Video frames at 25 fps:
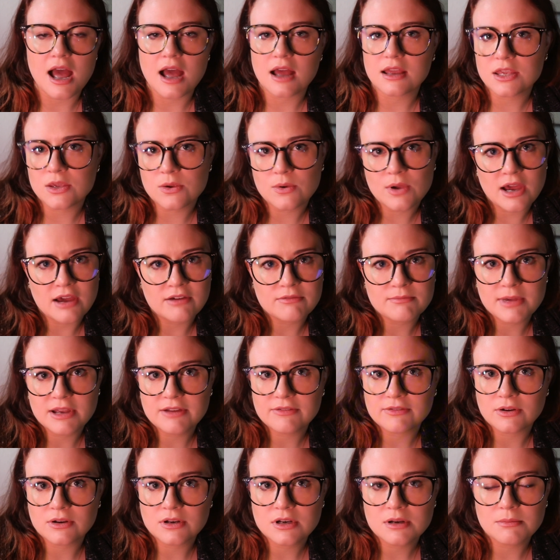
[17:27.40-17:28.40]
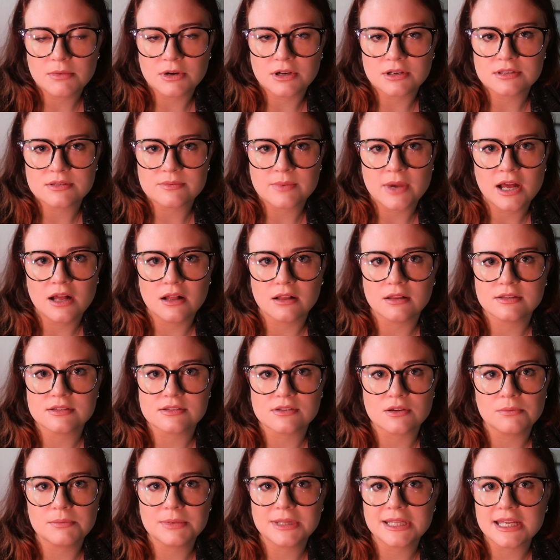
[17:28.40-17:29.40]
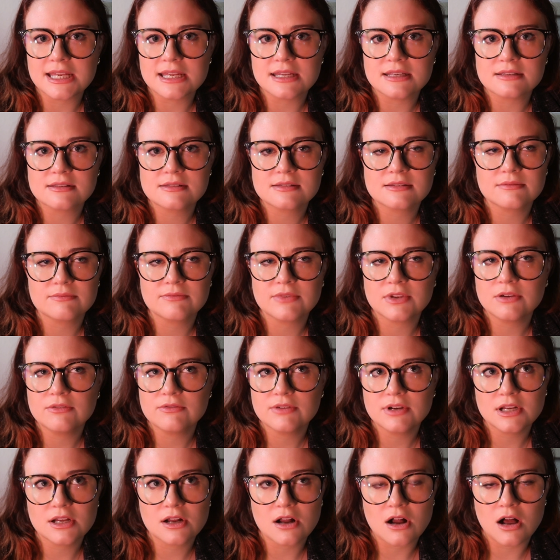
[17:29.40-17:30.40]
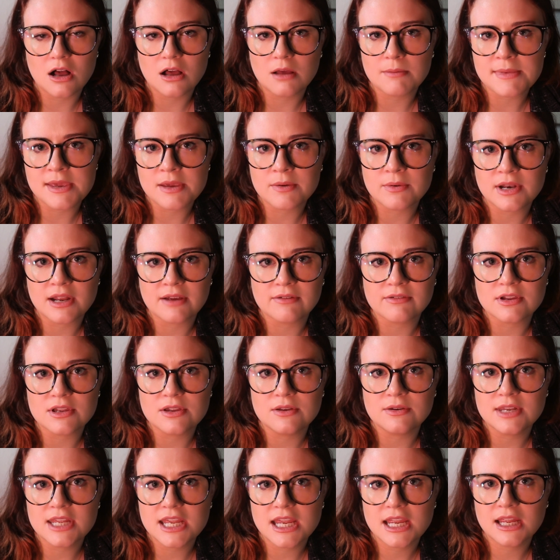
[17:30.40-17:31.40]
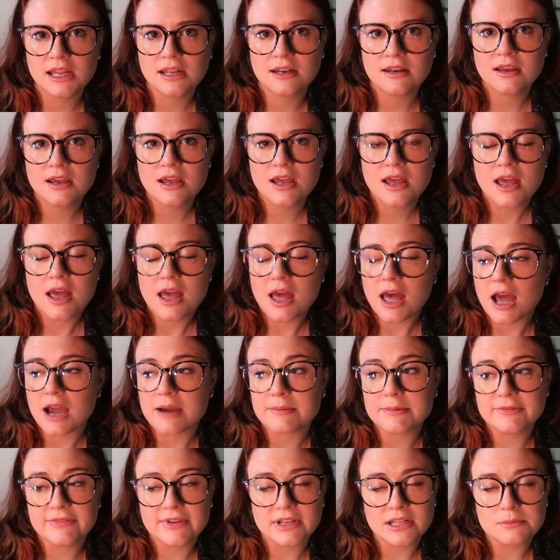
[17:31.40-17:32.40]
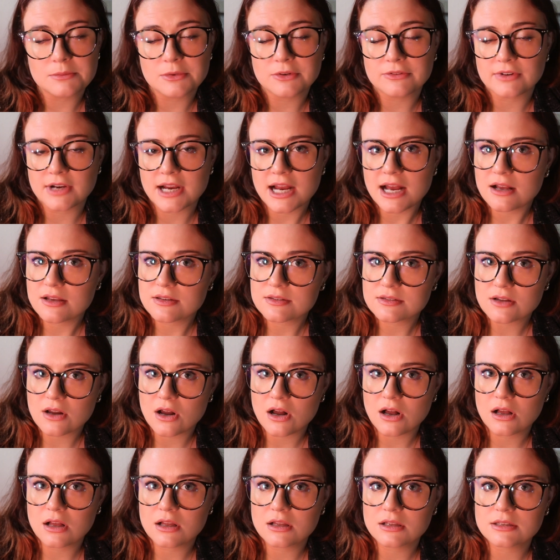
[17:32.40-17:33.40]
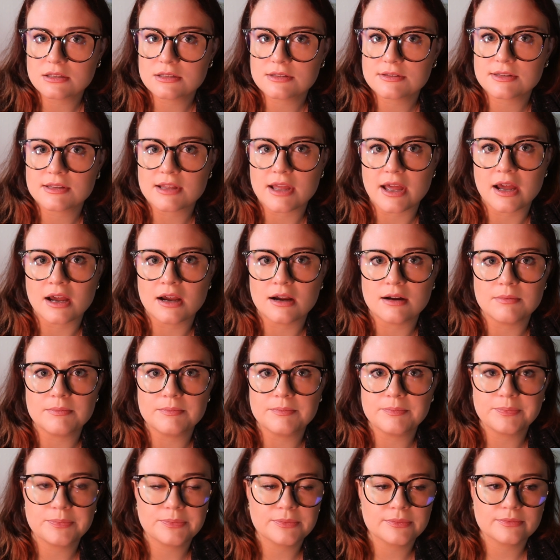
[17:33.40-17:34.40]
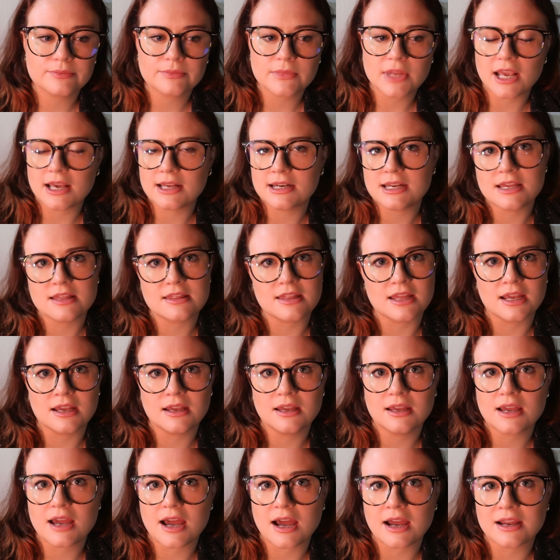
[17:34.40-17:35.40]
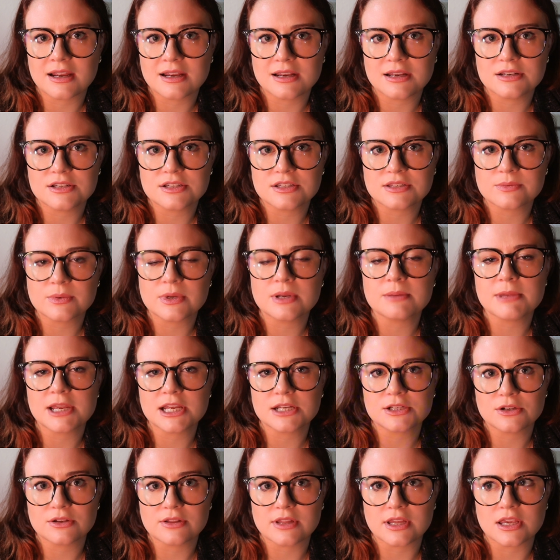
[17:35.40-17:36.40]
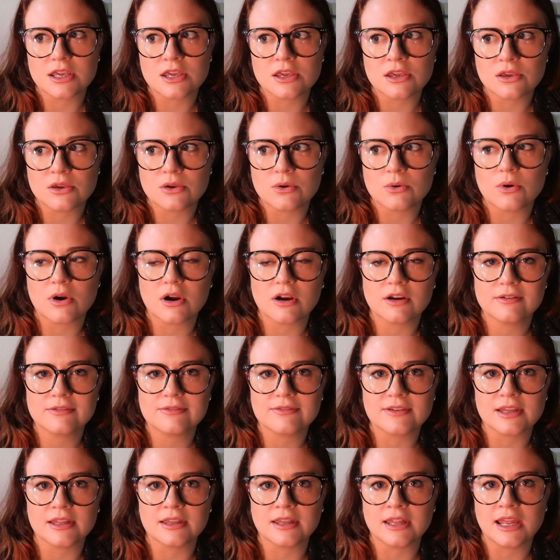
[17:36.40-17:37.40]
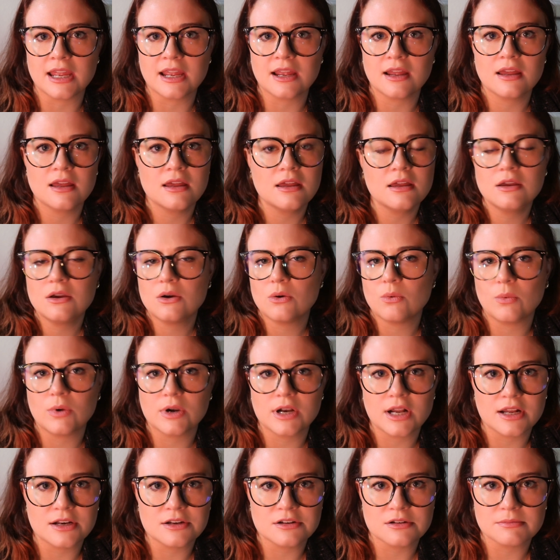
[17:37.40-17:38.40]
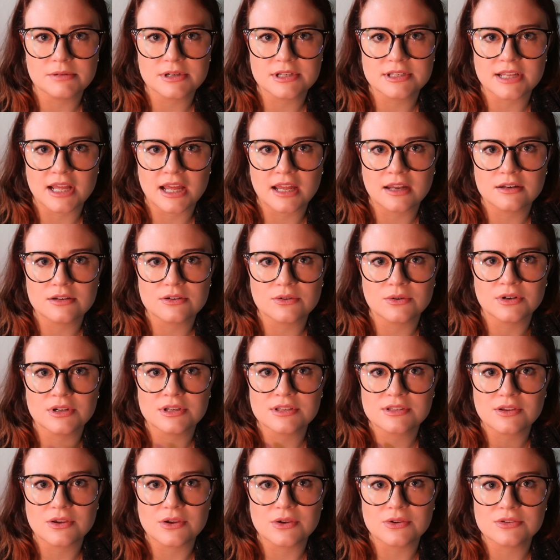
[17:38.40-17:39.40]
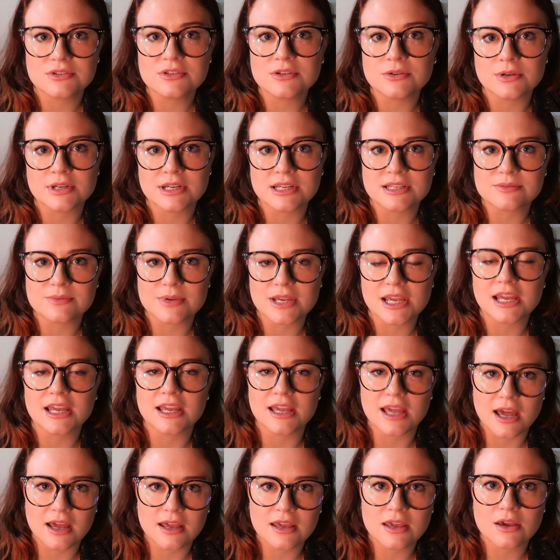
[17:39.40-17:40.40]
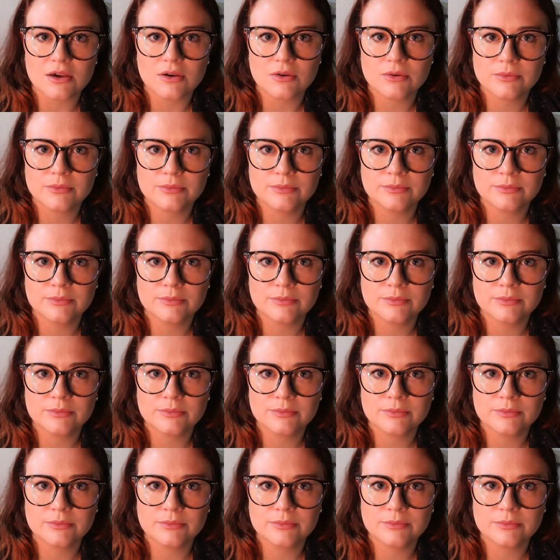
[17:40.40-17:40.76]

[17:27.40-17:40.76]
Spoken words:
you have my phone number as well, so please feel free to call me whenever you need. I'm available for house calls, anything. I just want to make sure that you are feeling 100% or as close to it as we can get you.